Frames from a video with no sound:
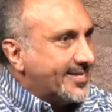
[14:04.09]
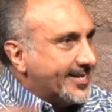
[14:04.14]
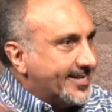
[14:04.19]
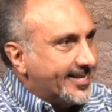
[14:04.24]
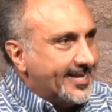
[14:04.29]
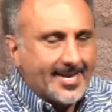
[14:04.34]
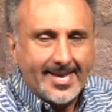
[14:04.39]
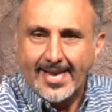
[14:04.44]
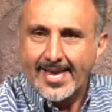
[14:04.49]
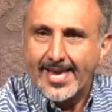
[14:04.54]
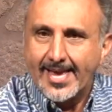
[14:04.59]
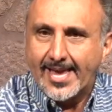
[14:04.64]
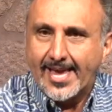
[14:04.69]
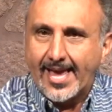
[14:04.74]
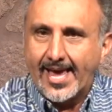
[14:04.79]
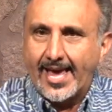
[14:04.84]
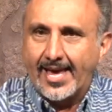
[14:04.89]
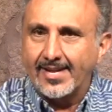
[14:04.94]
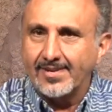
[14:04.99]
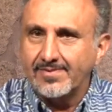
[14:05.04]
And,
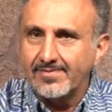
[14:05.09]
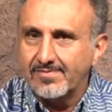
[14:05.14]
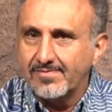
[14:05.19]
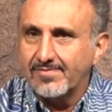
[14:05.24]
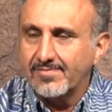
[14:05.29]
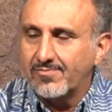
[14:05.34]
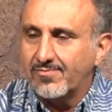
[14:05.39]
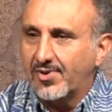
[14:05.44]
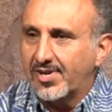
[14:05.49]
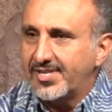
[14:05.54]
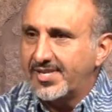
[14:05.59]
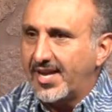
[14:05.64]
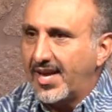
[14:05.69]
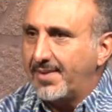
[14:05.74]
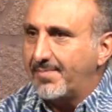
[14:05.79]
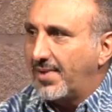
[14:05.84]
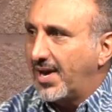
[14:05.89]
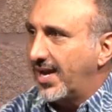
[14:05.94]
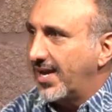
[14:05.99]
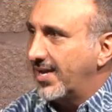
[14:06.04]
and one day
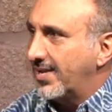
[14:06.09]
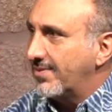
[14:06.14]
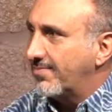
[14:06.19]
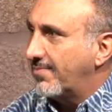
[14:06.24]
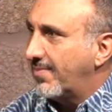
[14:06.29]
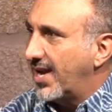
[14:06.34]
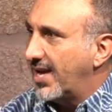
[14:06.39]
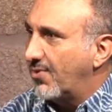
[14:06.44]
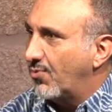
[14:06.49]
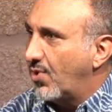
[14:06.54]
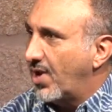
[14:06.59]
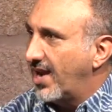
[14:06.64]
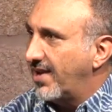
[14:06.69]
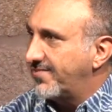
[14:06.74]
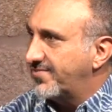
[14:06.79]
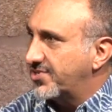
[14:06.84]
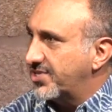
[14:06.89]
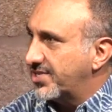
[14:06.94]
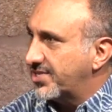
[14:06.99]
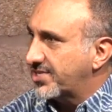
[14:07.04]
my, my
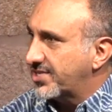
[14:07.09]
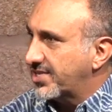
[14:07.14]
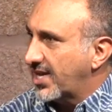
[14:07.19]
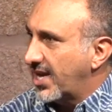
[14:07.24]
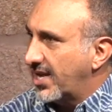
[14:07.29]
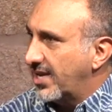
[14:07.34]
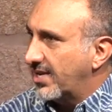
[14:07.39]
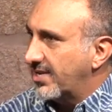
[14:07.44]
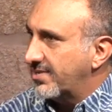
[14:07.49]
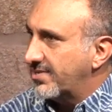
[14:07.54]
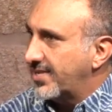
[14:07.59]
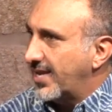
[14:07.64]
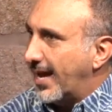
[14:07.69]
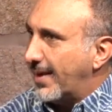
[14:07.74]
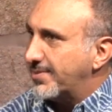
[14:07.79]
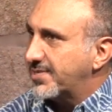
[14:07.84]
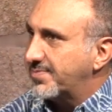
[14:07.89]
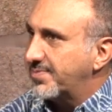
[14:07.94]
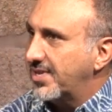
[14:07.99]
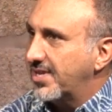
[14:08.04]
wife just kind of
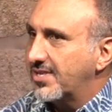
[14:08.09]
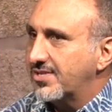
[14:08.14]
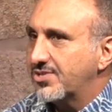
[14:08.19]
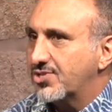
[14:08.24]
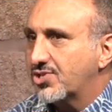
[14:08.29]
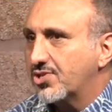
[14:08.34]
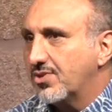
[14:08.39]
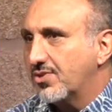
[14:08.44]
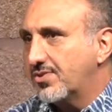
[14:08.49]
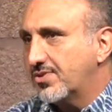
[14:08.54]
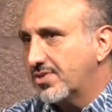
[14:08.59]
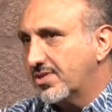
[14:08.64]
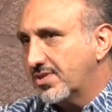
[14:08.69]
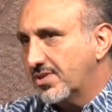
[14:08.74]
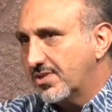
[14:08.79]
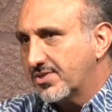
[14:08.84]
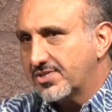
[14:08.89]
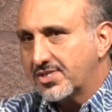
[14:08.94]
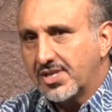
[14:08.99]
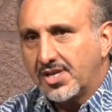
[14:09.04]
taps me on the shoulder and
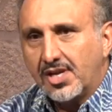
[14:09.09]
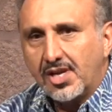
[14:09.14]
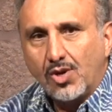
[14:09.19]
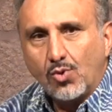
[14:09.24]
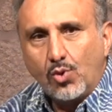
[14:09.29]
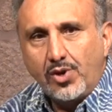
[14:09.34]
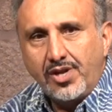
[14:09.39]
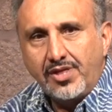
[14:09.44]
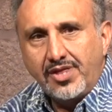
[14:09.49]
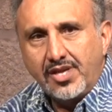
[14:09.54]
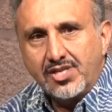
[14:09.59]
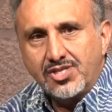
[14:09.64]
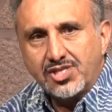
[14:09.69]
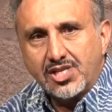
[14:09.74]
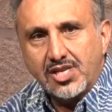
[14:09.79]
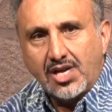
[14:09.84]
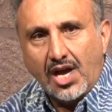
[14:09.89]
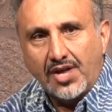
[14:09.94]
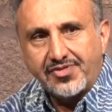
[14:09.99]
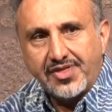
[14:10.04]
goes, Where do you think she
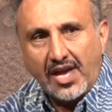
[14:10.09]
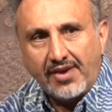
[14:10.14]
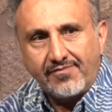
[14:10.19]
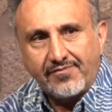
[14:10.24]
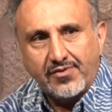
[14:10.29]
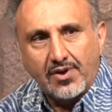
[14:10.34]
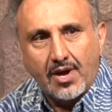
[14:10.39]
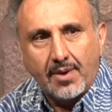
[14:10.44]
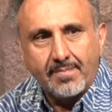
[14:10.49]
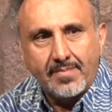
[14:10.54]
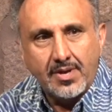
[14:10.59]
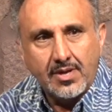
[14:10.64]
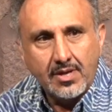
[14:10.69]
got that from?